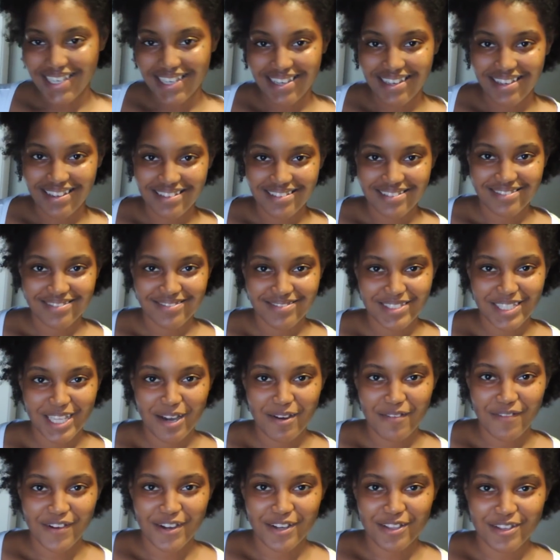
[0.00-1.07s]
Yeah,
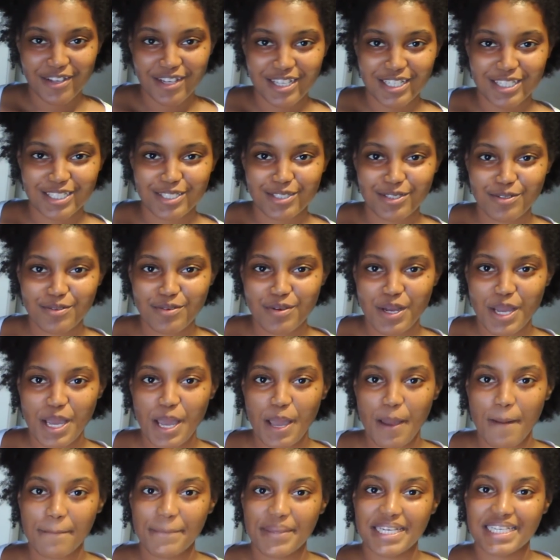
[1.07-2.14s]
without further ado,
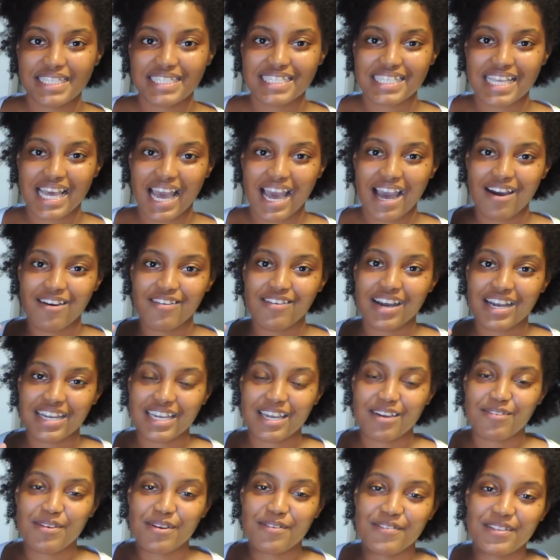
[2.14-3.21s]
peace out. I
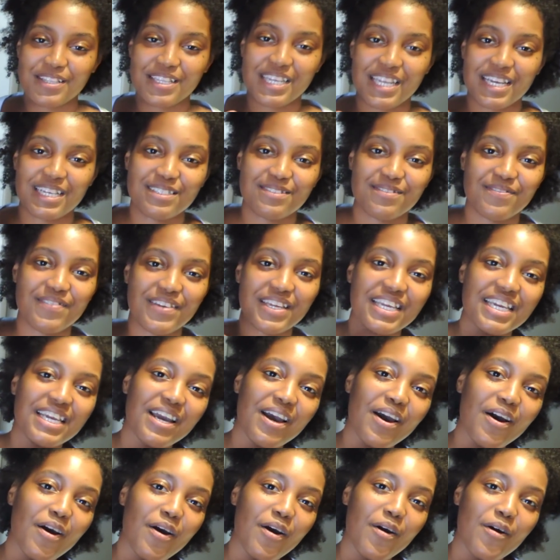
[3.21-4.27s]
can't wait for the next
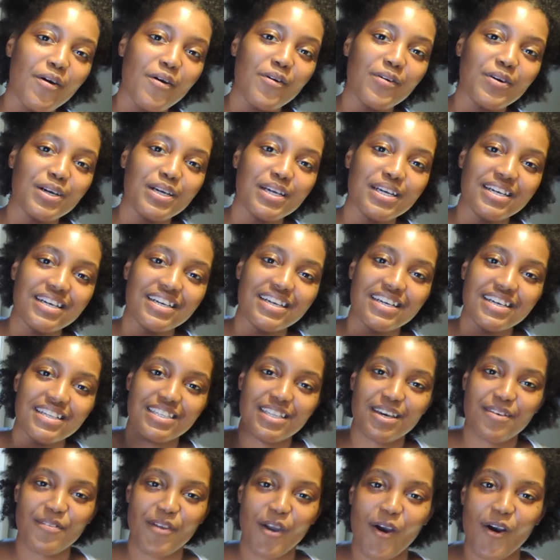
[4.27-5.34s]
video.
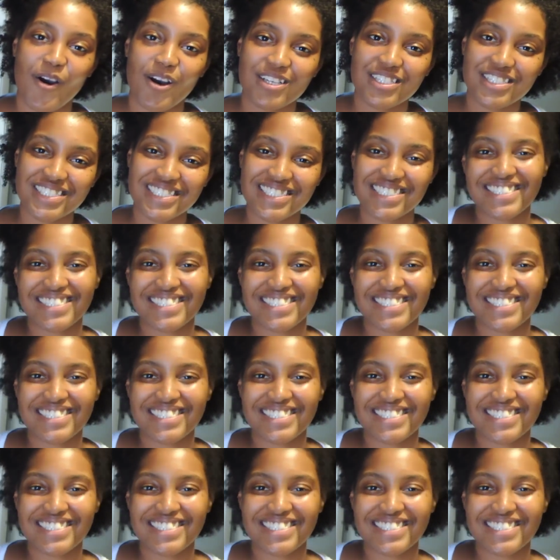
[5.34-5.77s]
Love y'all.